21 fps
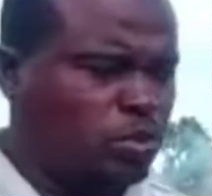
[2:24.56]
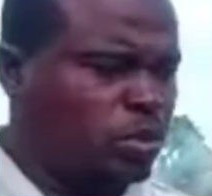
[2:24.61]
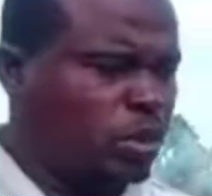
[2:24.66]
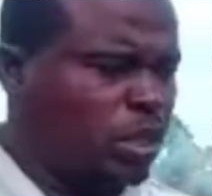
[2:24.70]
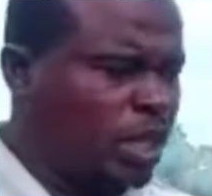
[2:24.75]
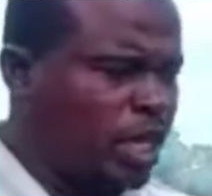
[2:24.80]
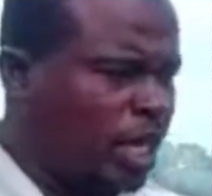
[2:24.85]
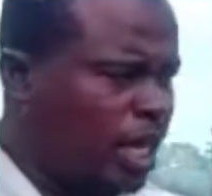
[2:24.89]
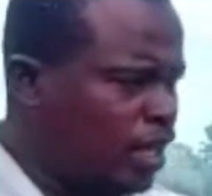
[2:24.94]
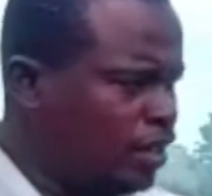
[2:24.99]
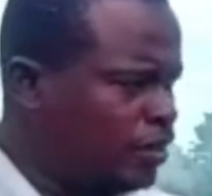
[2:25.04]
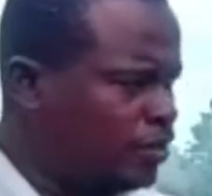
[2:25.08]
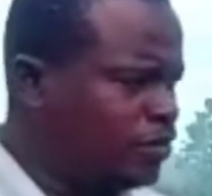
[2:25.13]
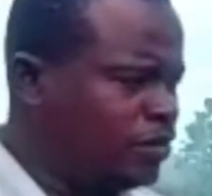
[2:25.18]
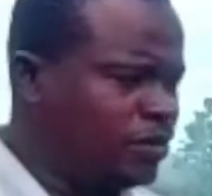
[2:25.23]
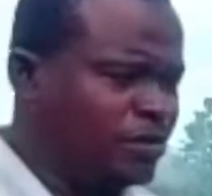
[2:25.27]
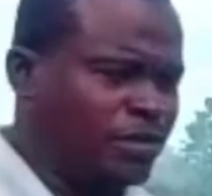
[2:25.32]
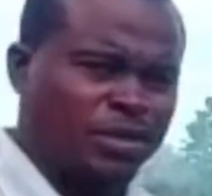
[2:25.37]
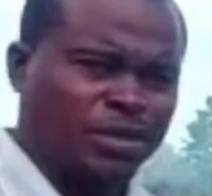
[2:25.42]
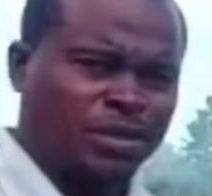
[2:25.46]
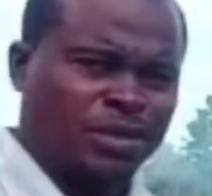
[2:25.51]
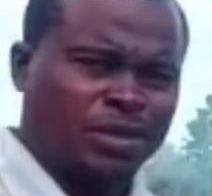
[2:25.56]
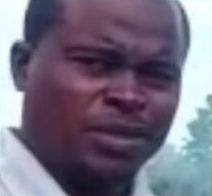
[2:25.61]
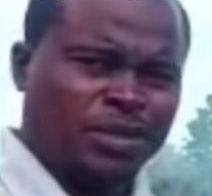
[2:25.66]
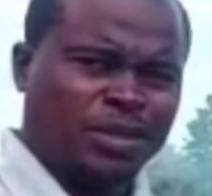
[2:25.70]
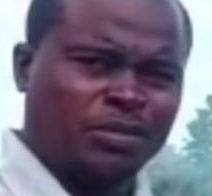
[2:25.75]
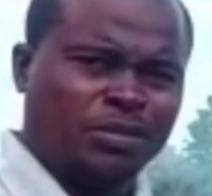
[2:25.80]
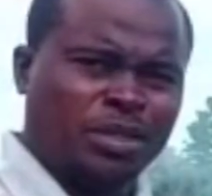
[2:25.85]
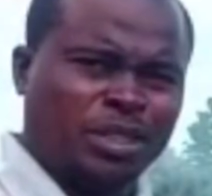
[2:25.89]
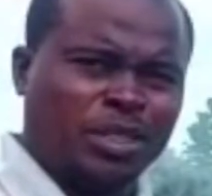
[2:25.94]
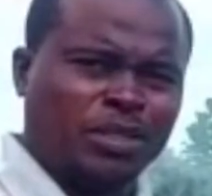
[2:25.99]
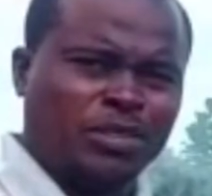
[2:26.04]
to have
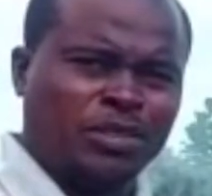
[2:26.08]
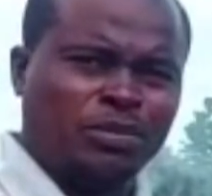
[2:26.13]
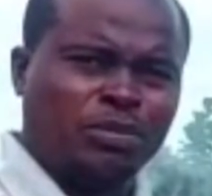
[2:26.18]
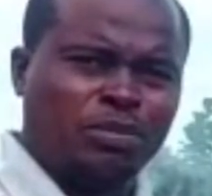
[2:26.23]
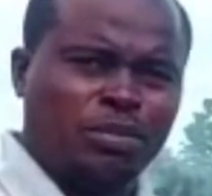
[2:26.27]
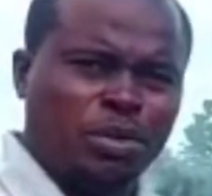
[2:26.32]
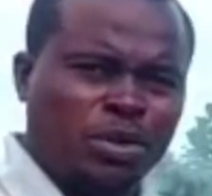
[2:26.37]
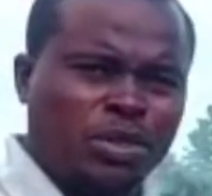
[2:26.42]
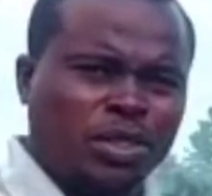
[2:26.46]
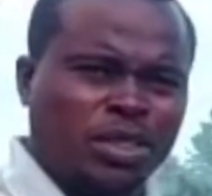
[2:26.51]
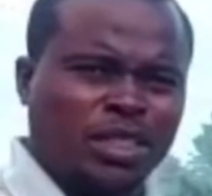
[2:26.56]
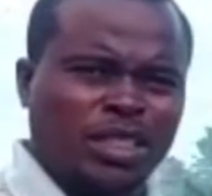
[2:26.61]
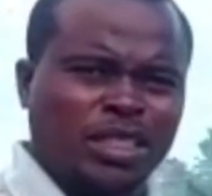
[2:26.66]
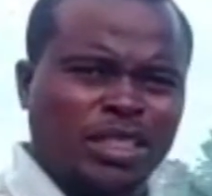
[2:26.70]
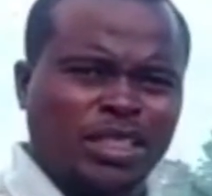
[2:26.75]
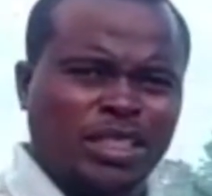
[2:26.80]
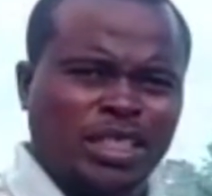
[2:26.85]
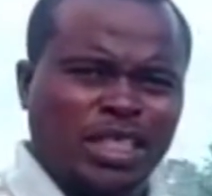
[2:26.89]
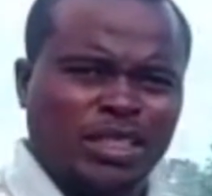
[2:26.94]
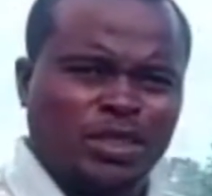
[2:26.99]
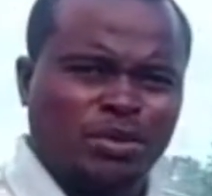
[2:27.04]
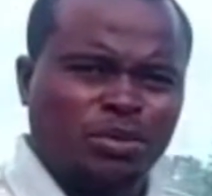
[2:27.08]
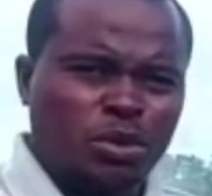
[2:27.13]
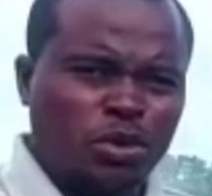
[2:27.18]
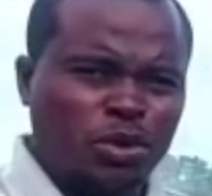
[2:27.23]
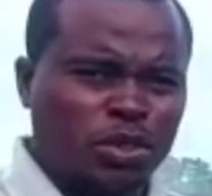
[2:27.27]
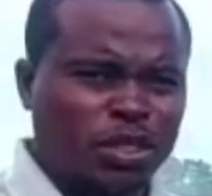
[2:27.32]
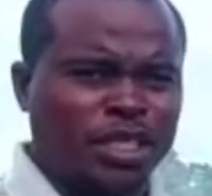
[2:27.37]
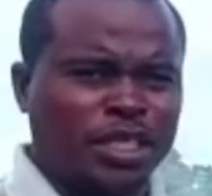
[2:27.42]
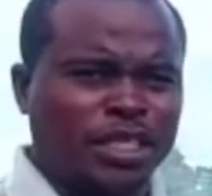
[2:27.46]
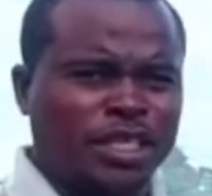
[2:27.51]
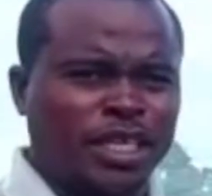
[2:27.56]
themselves boxed in a
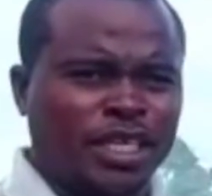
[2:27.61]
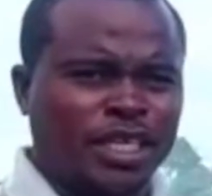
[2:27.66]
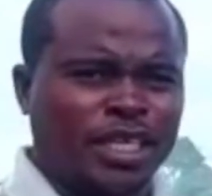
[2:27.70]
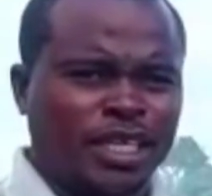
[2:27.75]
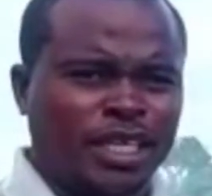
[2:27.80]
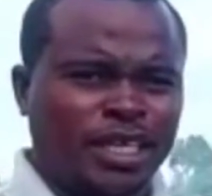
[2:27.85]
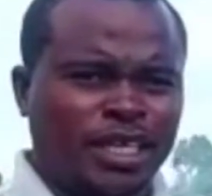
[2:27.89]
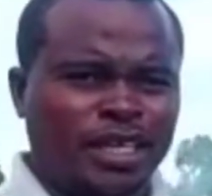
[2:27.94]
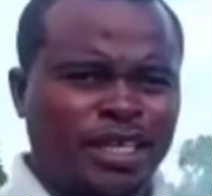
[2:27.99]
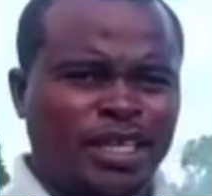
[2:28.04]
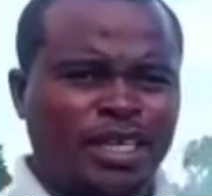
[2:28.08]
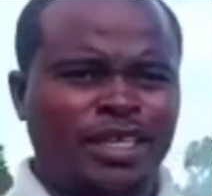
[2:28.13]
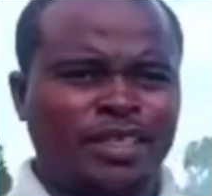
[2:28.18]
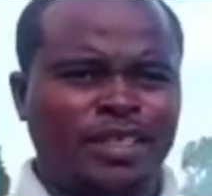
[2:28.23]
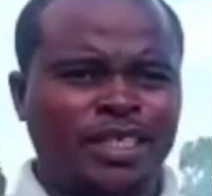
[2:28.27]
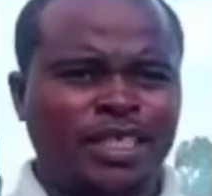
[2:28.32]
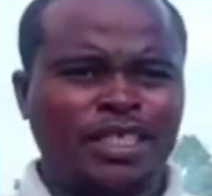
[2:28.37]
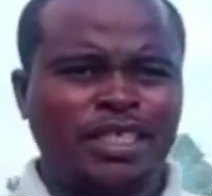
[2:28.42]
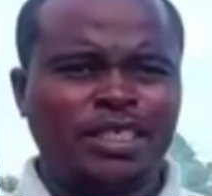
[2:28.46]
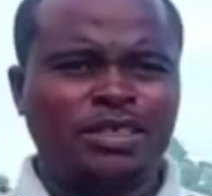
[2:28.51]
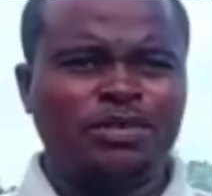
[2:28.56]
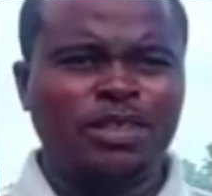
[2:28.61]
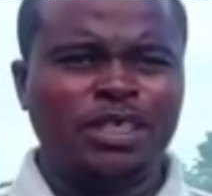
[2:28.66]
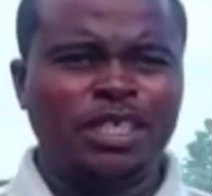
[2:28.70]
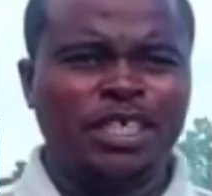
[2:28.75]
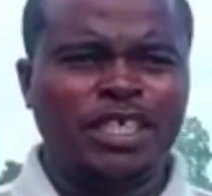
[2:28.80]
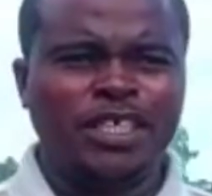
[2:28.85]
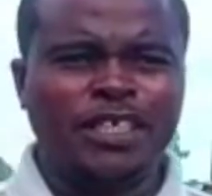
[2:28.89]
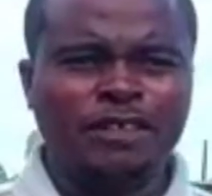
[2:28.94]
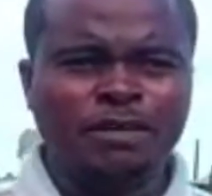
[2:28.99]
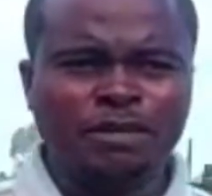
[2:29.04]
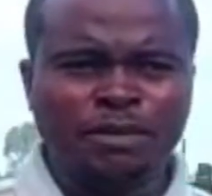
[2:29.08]
small area. That is
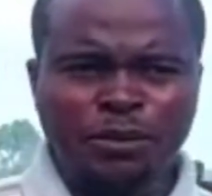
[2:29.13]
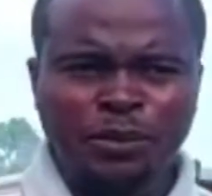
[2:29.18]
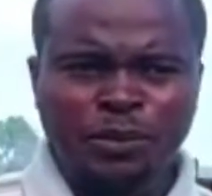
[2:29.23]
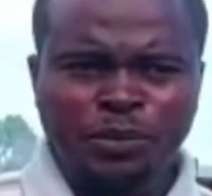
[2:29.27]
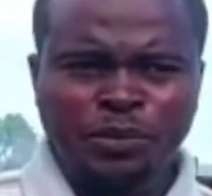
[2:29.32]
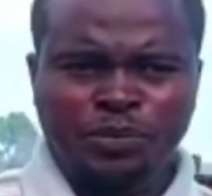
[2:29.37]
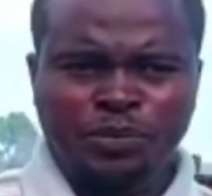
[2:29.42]
very key.